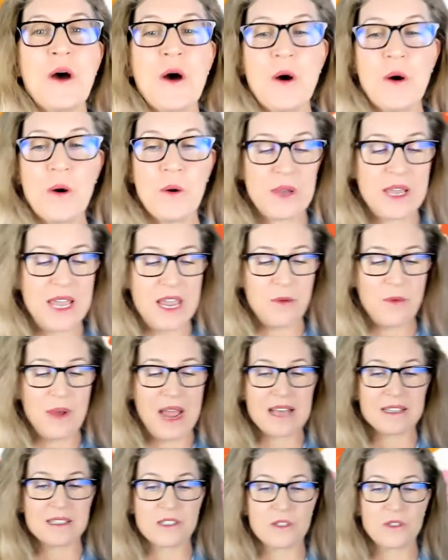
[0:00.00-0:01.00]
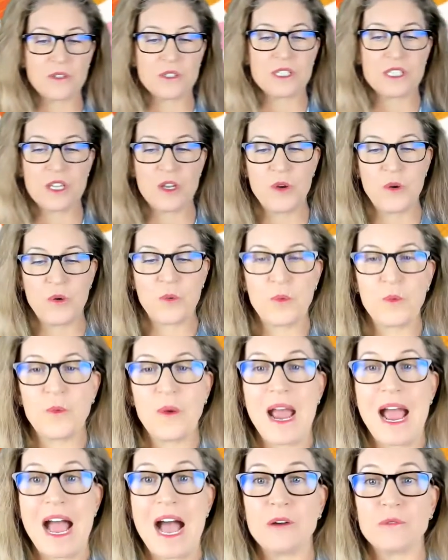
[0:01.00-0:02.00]
Okay, Rascals,
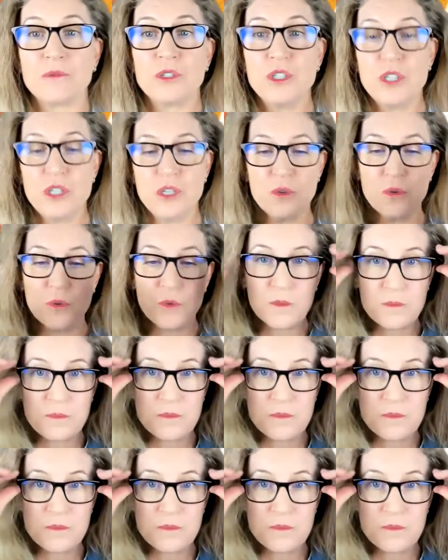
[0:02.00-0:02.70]
round 2.